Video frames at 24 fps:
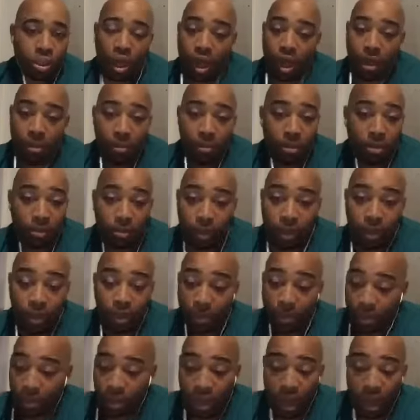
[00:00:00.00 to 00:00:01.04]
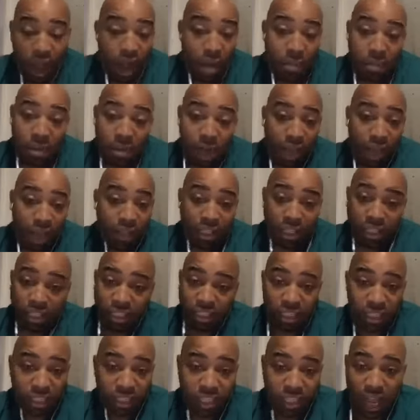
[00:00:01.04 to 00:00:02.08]
I mean, I'm glad that these
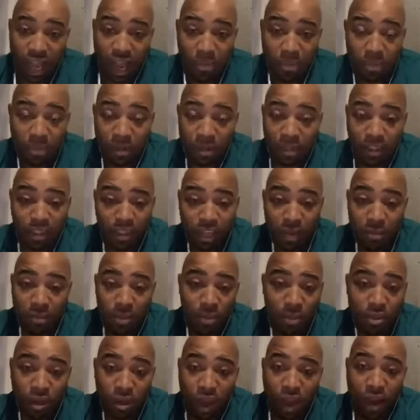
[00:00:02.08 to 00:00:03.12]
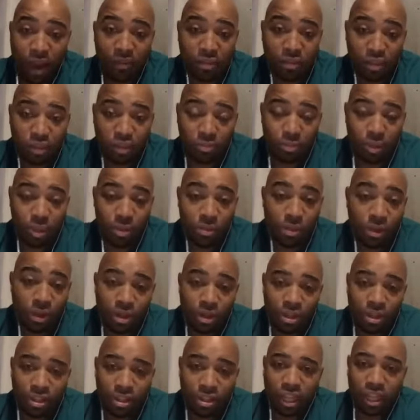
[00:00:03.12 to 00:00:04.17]
things are happening because, I mean, you have to, people don't
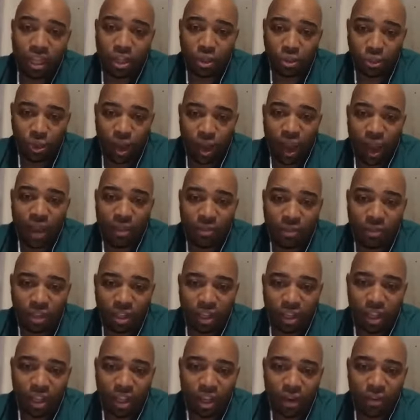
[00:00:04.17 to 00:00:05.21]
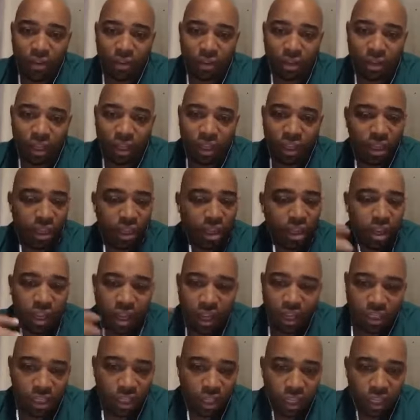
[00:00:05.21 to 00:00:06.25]
understand that you have to get everything as
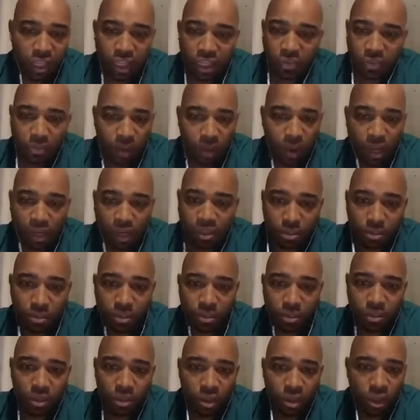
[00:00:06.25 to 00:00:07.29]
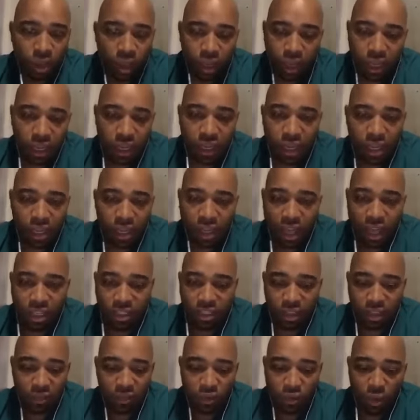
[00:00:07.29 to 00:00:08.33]
clean as possible. And that's,
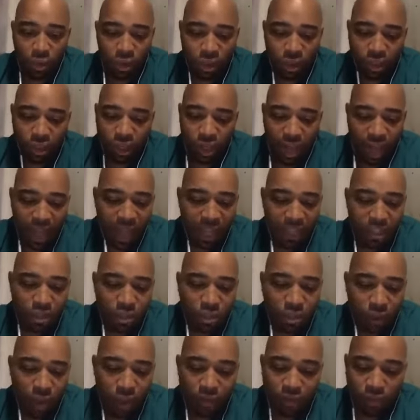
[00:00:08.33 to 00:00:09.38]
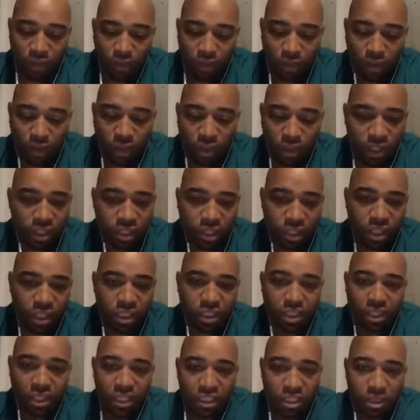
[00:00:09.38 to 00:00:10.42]
if you want it to last, you have to know that there's
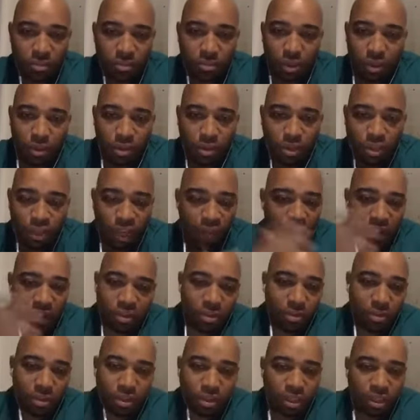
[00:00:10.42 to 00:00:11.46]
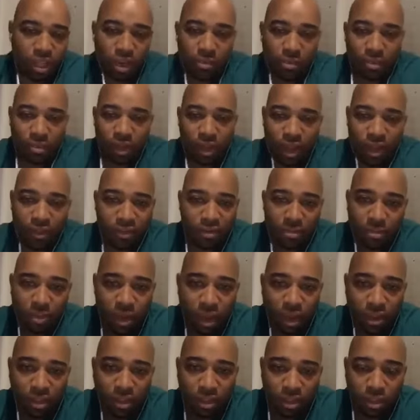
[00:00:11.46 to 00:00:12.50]
these components that have to be set up and they have to be
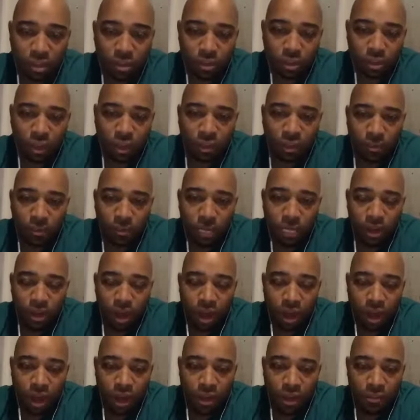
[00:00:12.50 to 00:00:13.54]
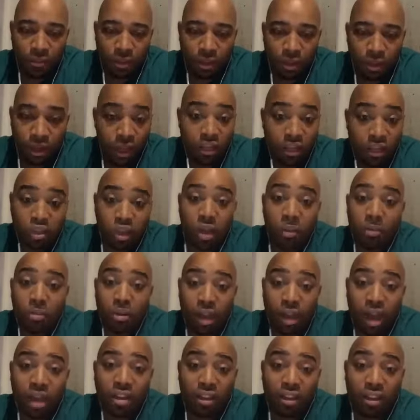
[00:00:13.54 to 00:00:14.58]
executed. And so I'm
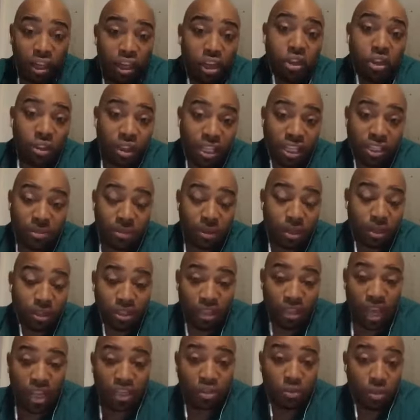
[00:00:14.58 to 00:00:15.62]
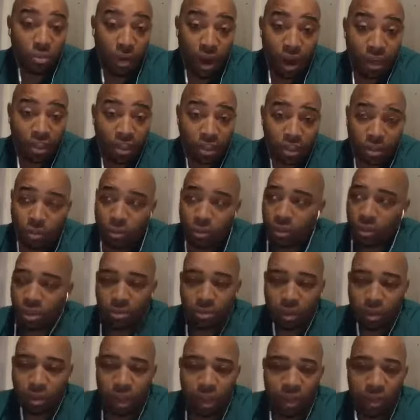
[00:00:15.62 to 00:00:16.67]
glad to hear this because that's what my concern was. I'm
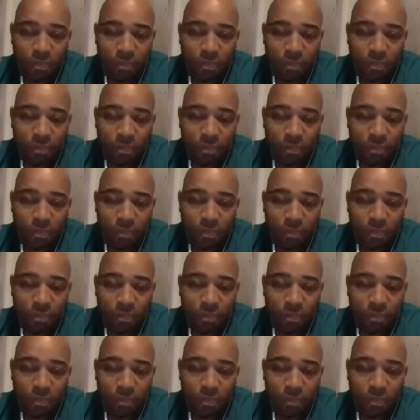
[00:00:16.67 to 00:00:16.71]
like,